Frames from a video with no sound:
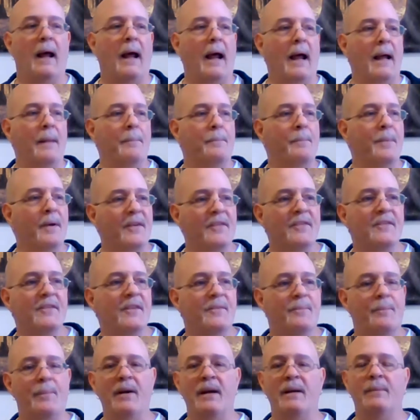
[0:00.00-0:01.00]
And business
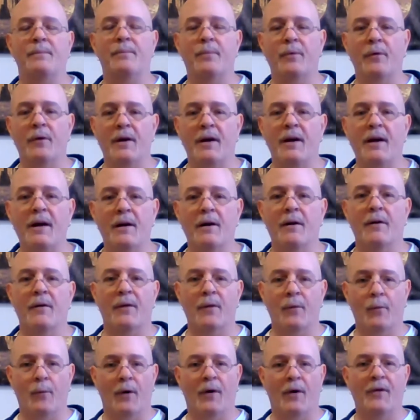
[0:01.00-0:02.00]
people here, the
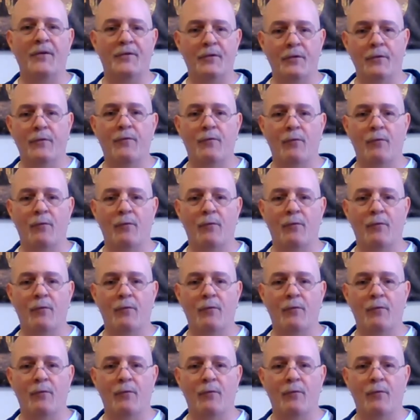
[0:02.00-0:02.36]
ones who've